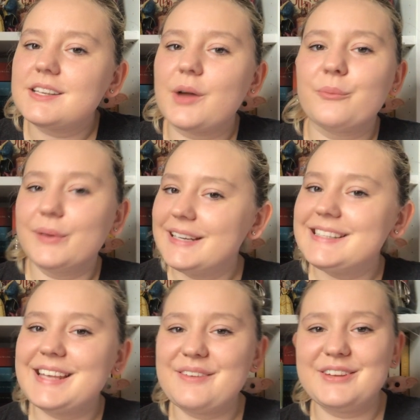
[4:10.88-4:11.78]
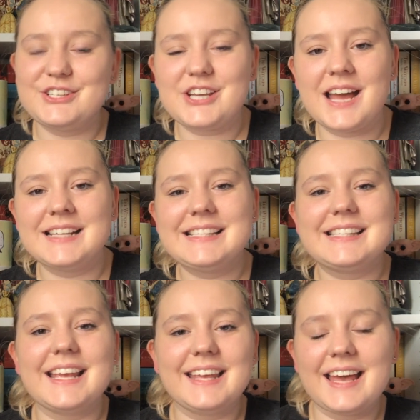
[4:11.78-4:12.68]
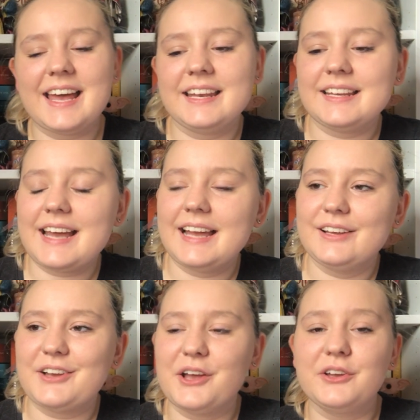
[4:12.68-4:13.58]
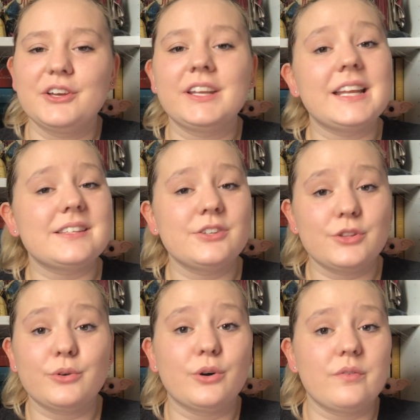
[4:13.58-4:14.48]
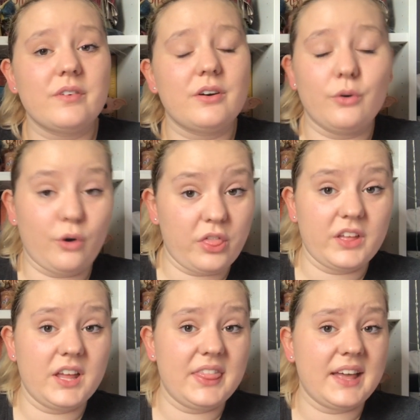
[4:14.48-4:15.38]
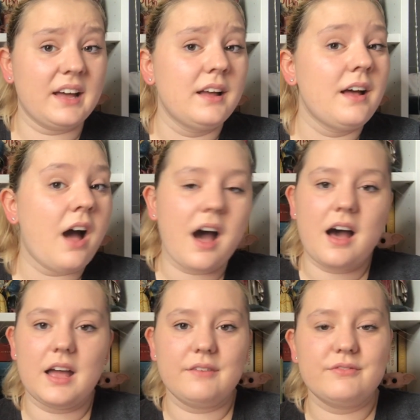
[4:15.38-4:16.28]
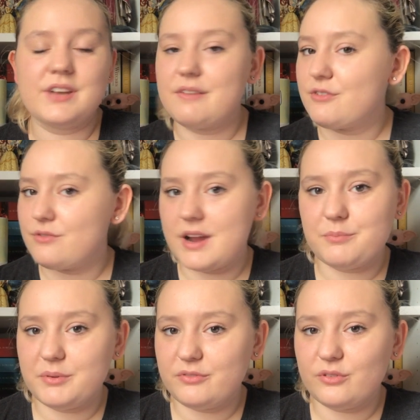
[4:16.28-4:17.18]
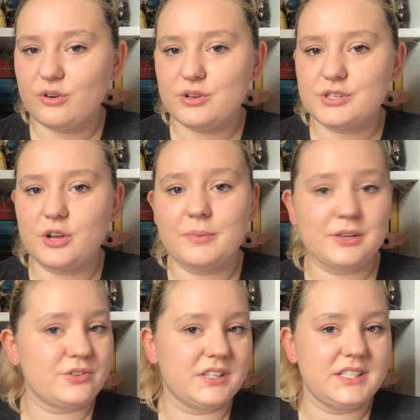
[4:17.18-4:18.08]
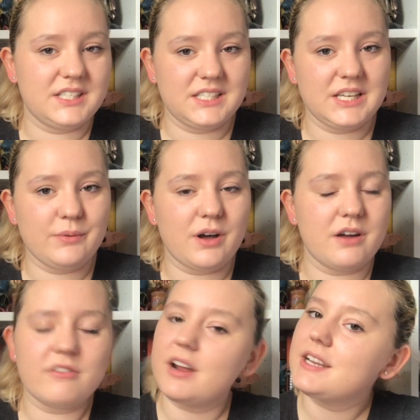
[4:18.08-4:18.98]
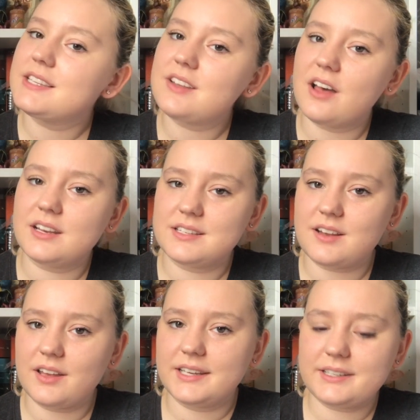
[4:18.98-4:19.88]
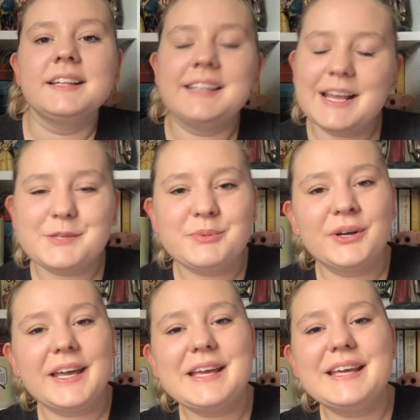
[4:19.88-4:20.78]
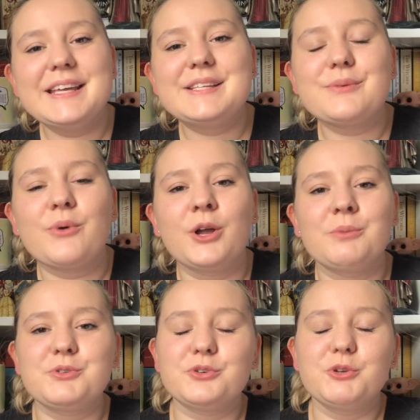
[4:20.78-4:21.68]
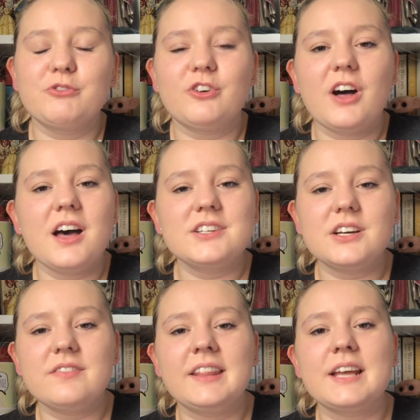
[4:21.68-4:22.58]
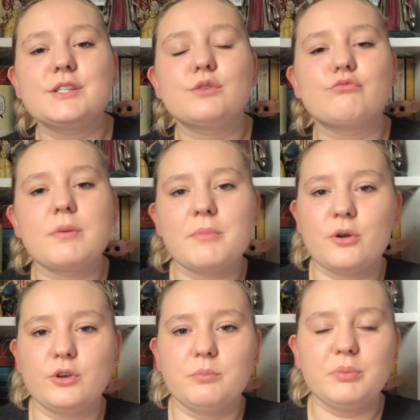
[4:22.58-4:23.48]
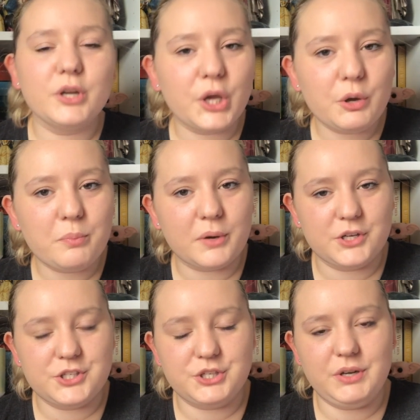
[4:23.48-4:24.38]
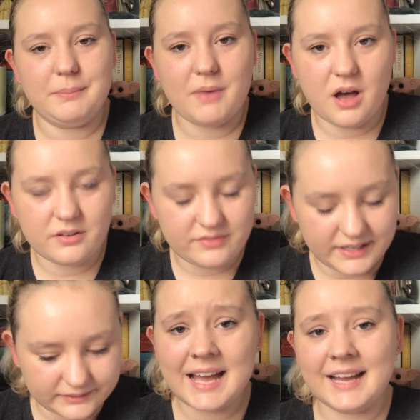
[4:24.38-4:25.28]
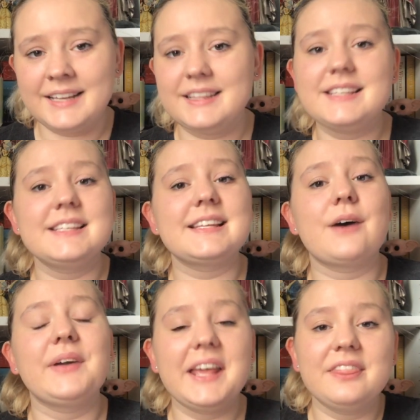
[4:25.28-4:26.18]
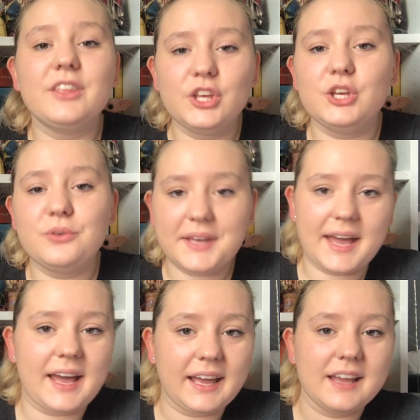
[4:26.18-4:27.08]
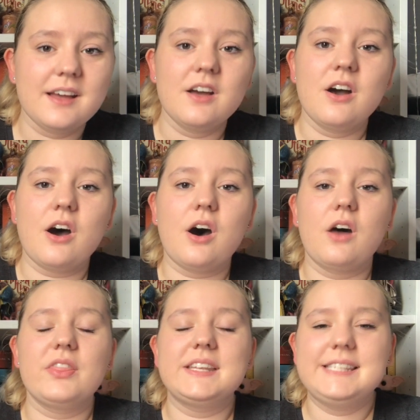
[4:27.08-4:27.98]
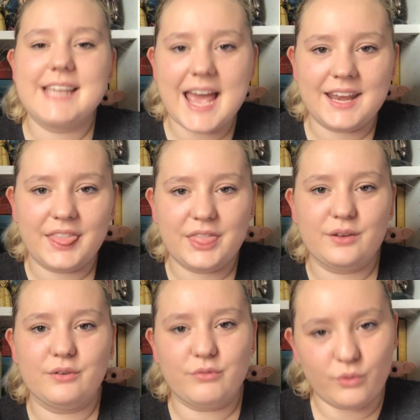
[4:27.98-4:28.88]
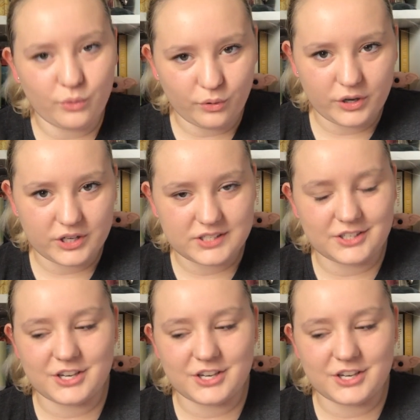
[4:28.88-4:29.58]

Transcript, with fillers: I'm willing to give it a chance. Again, Kayla Cagan is another author, author that I have never read before, so I'm interested to see what her writing style is like. The next book is one I'm sure you've all heard of, and that is Ramona Blue by Julie Murphy. And this is out in the UK on the 10th of August.